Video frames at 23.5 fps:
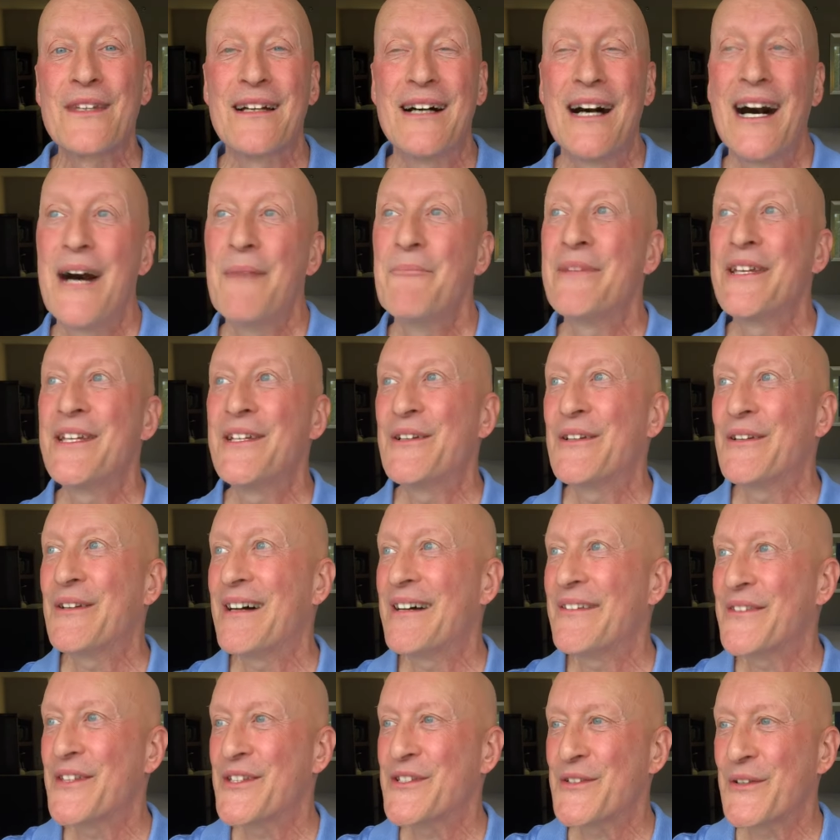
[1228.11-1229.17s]
I'm here
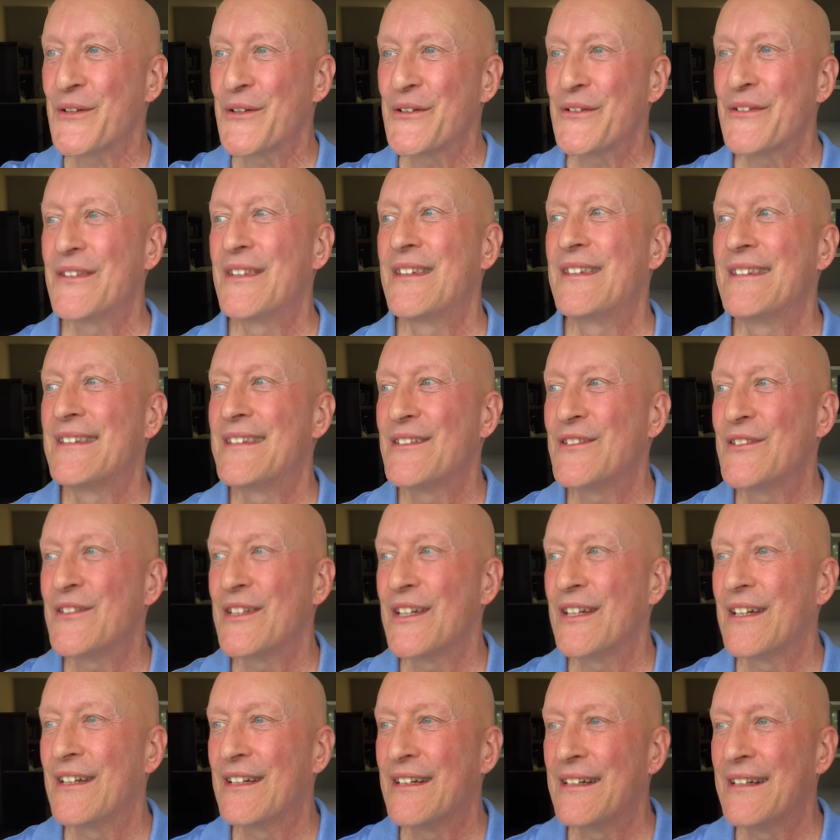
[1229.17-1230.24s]
on this earth to
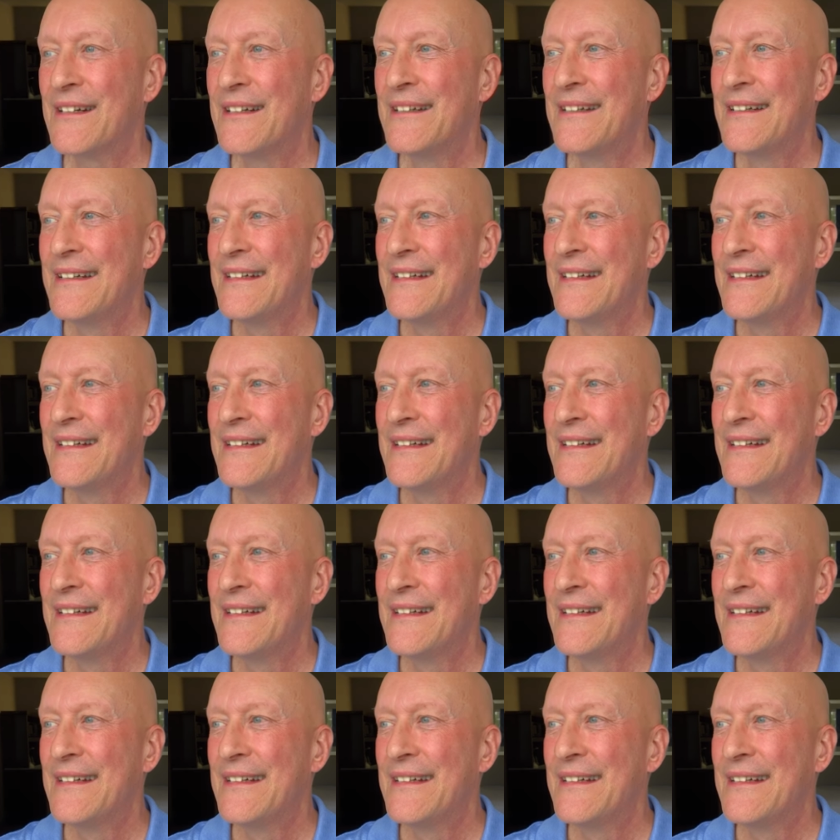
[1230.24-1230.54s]
share